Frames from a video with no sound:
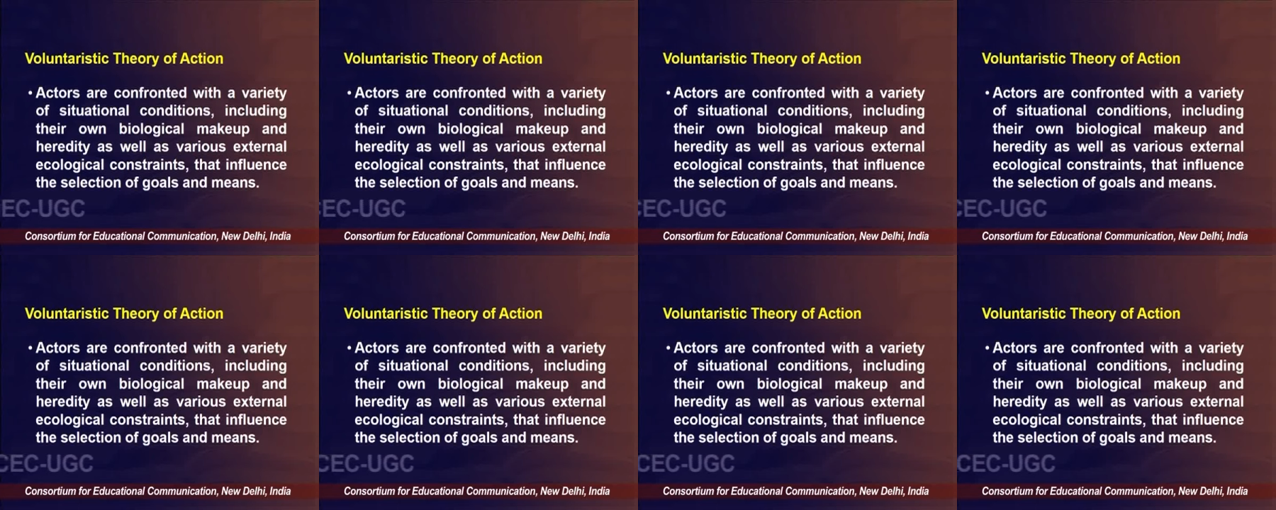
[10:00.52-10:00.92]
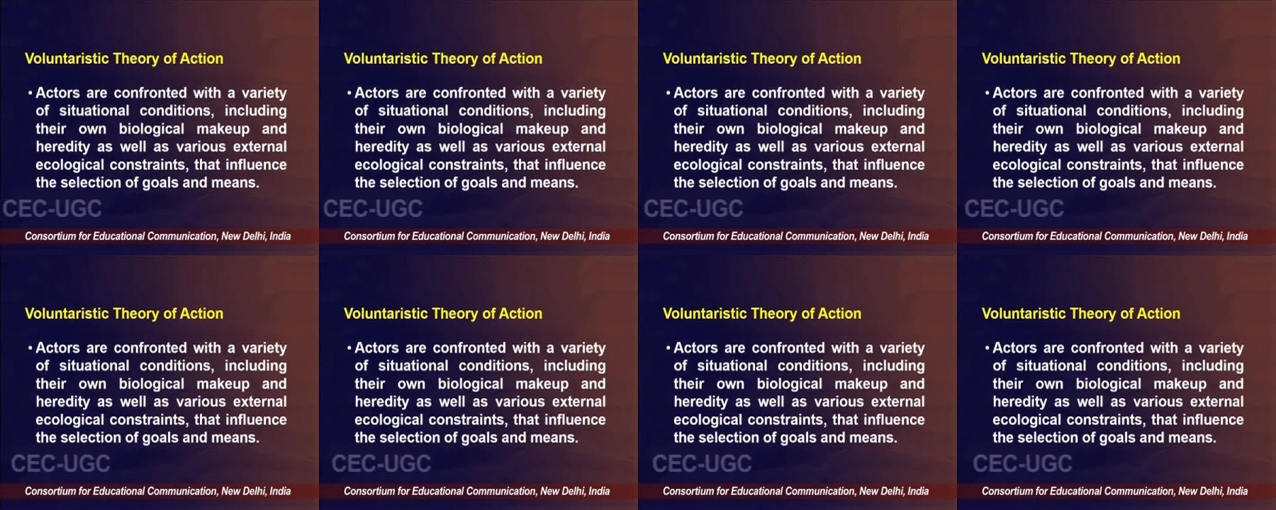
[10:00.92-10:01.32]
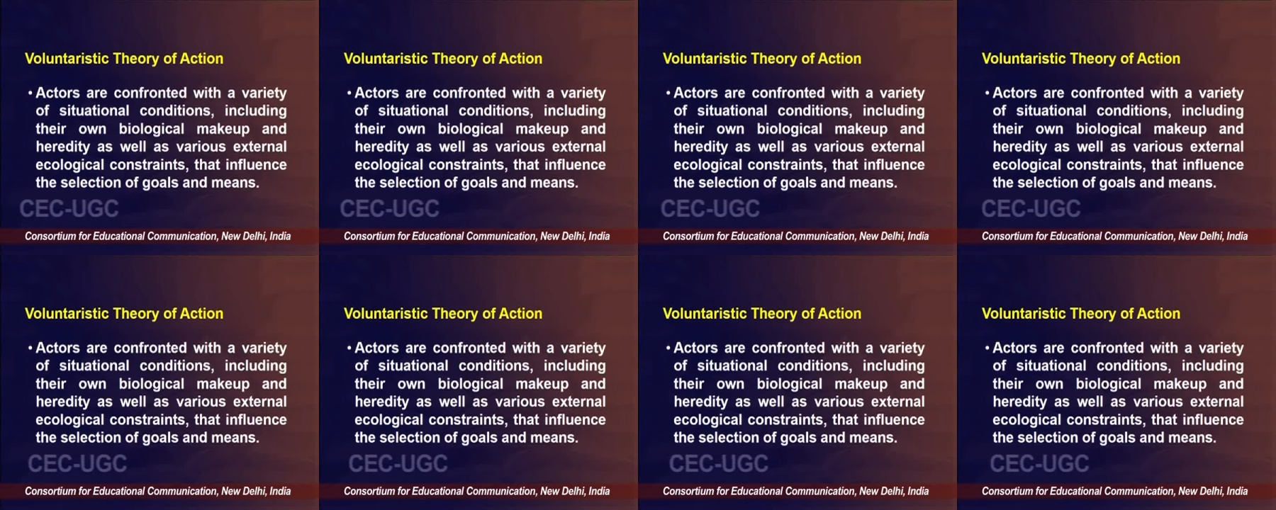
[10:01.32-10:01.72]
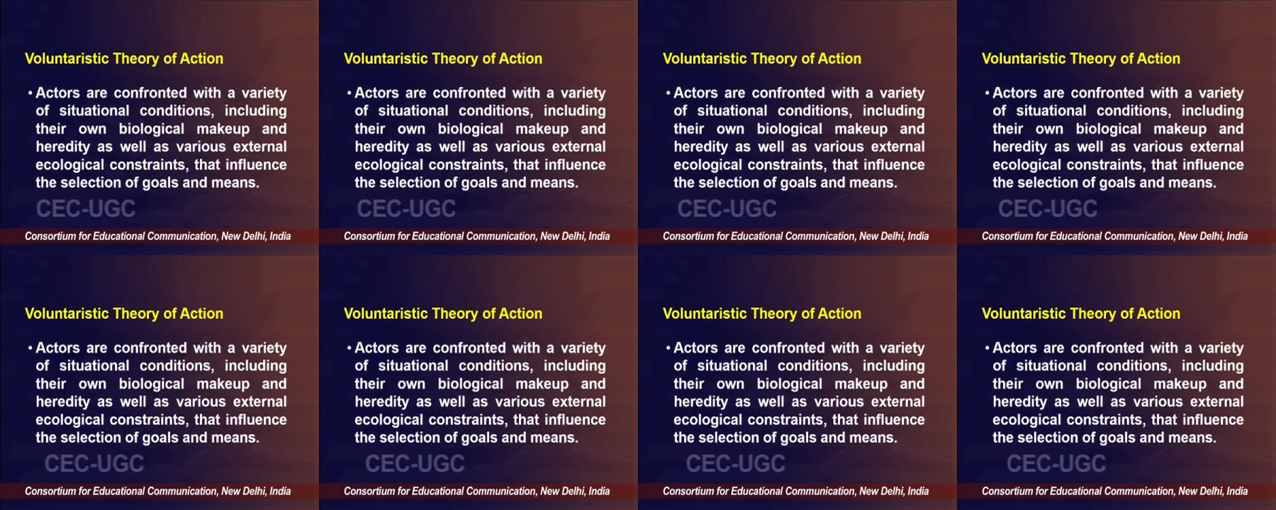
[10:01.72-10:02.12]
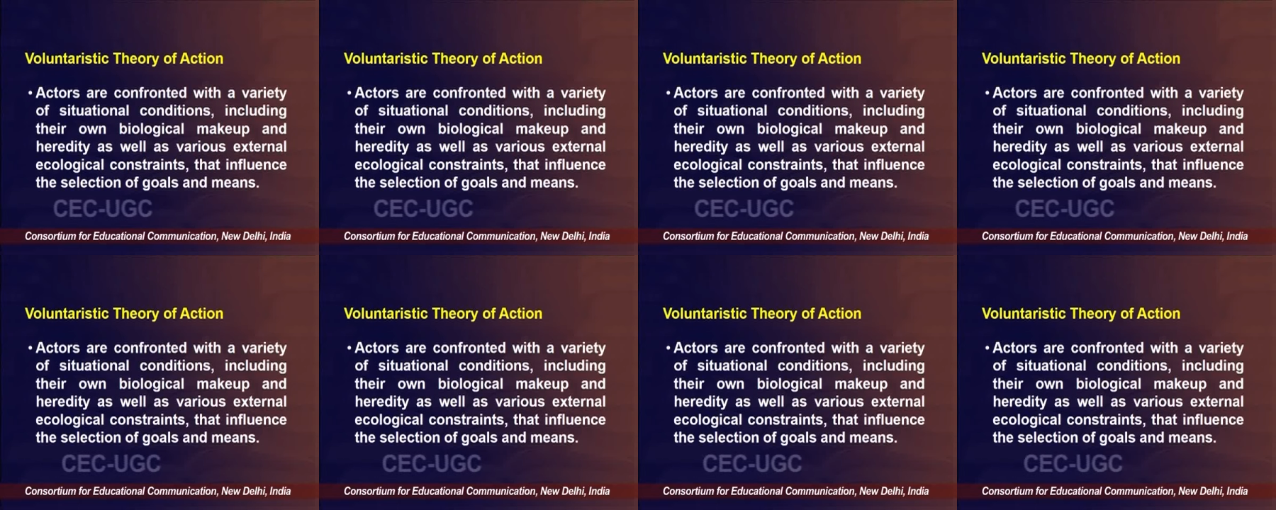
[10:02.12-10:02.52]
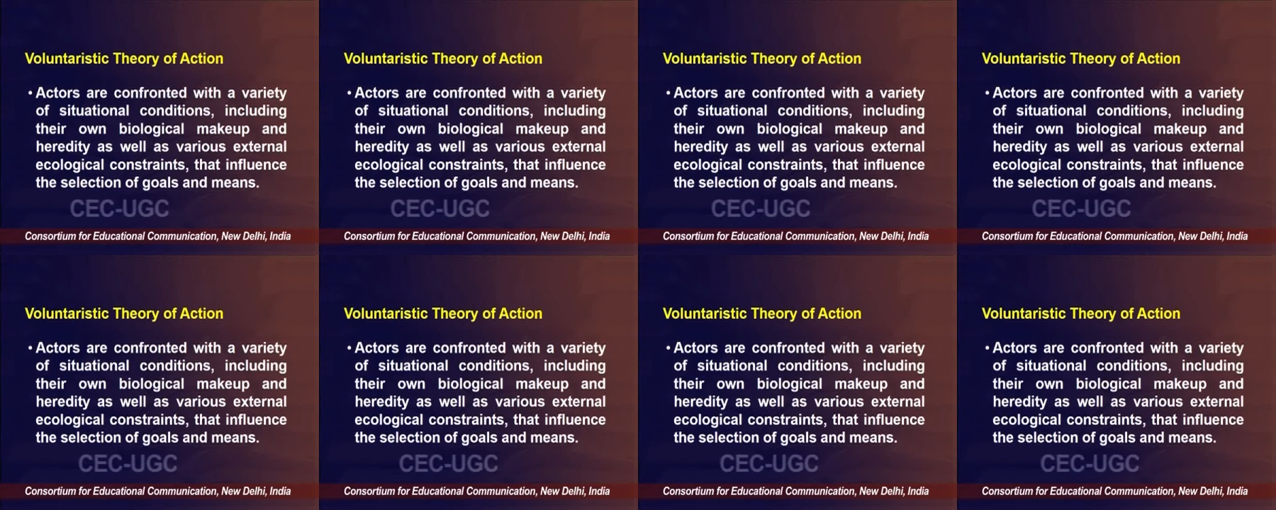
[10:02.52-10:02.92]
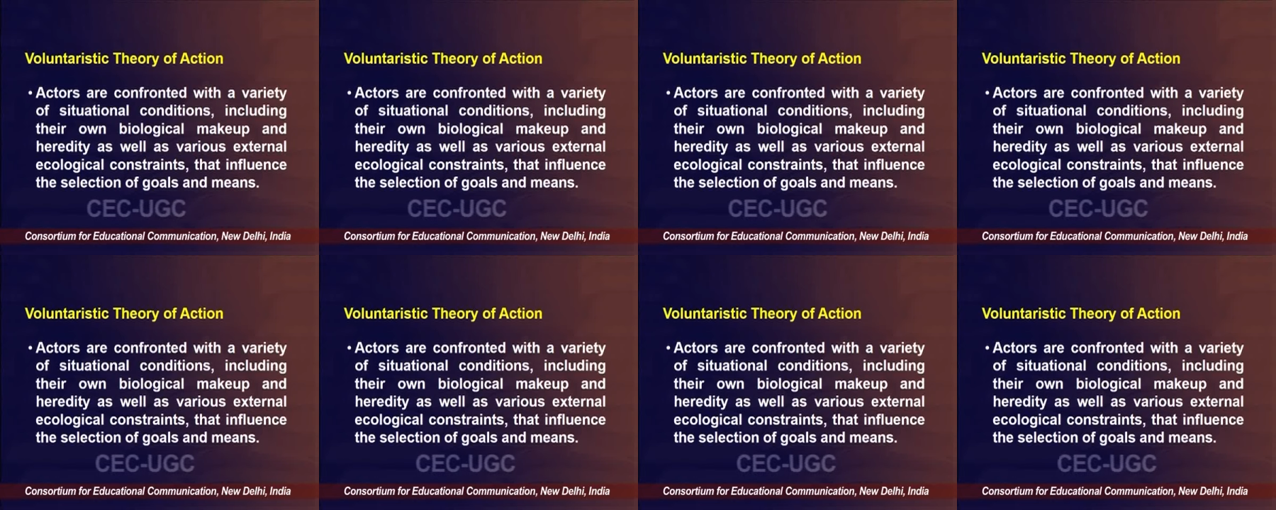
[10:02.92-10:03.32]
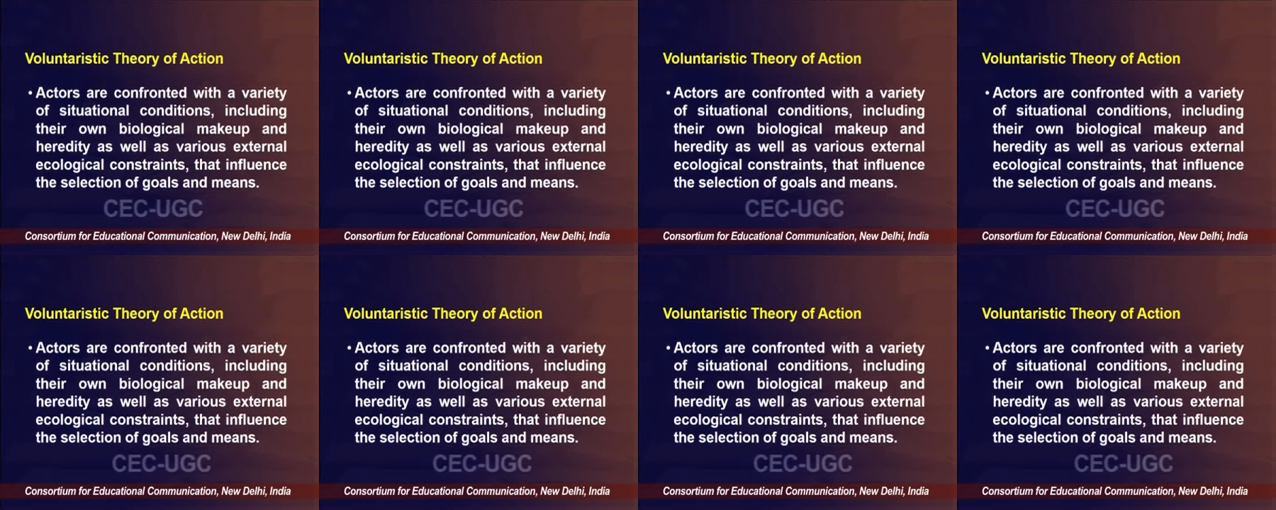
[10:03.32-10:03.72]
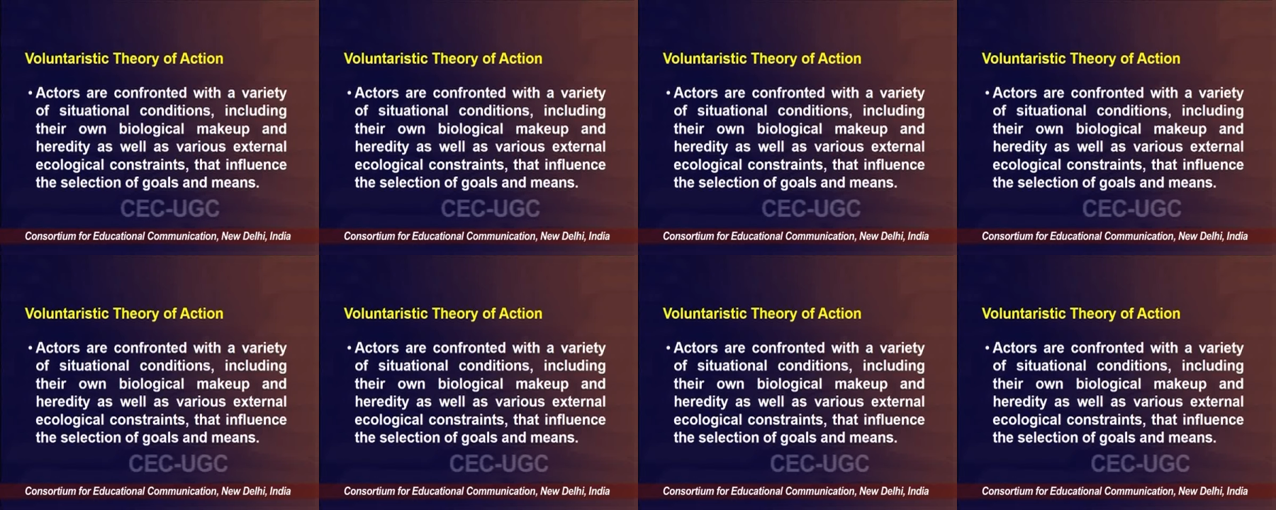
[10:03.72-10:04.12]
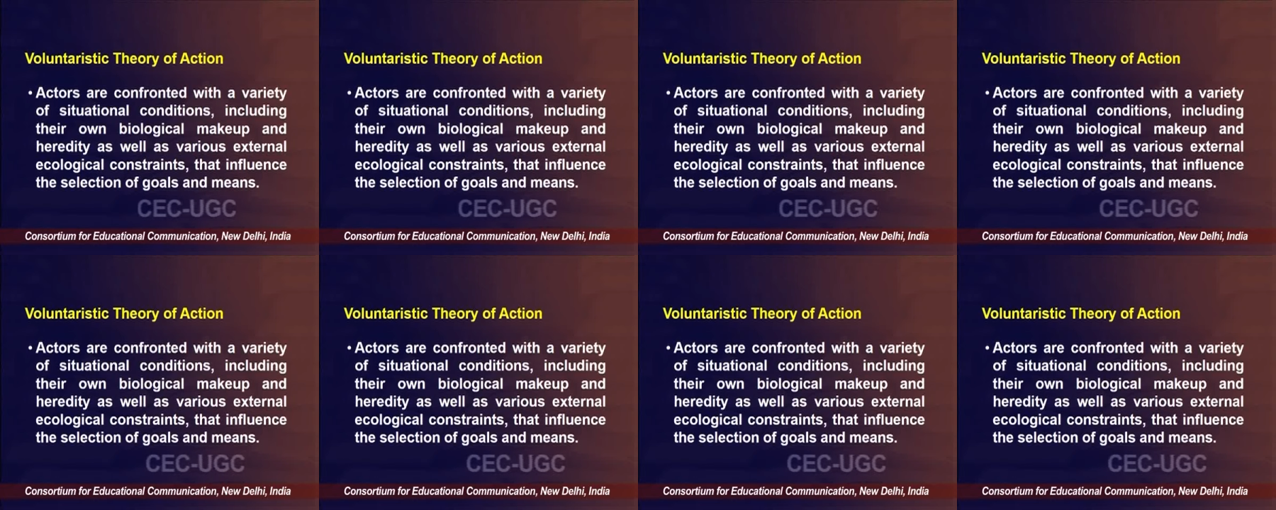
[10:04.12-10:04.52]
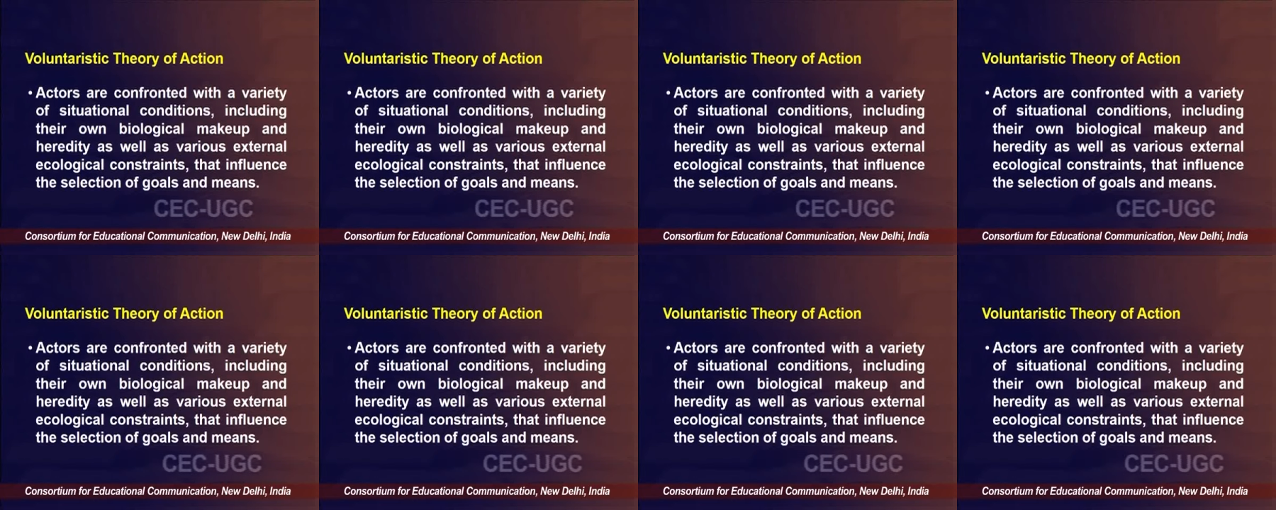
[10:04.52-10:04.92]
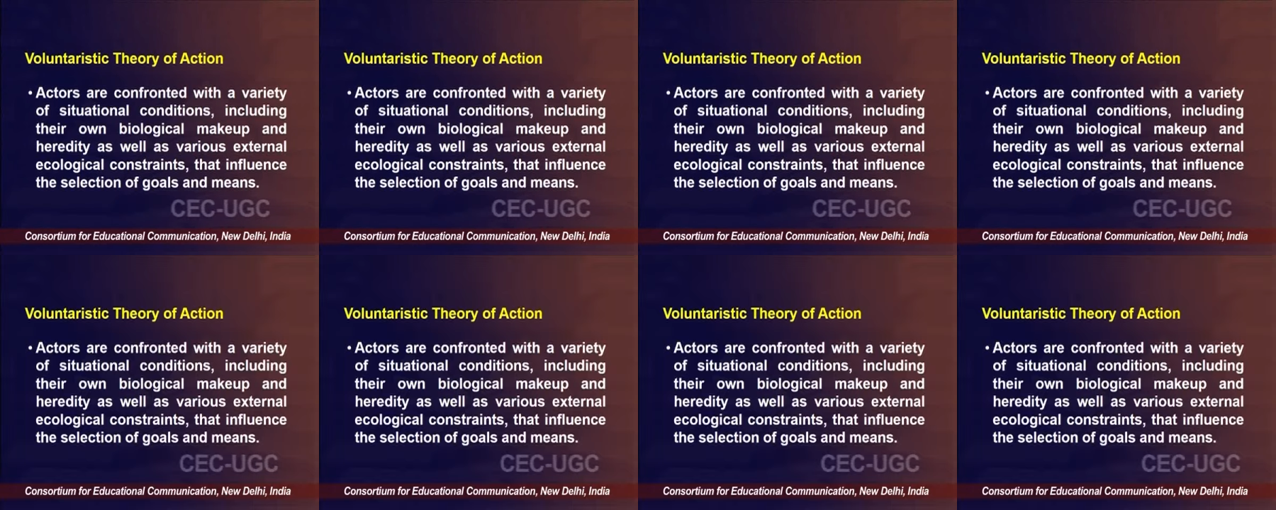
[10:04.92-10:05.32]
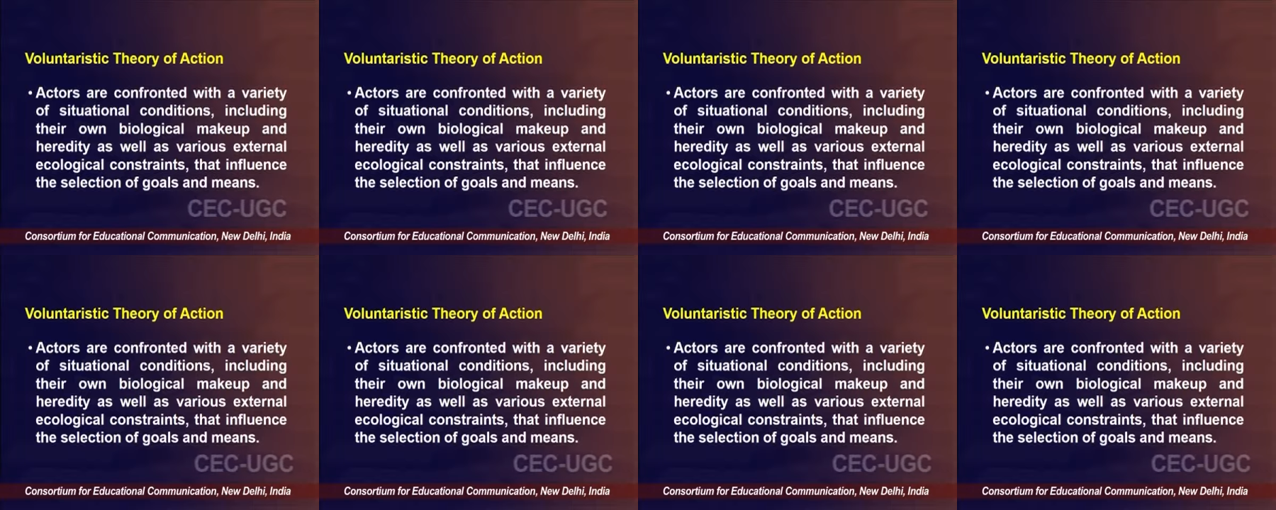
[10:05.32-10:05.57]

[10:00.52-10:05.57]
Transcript: (no speaker visible)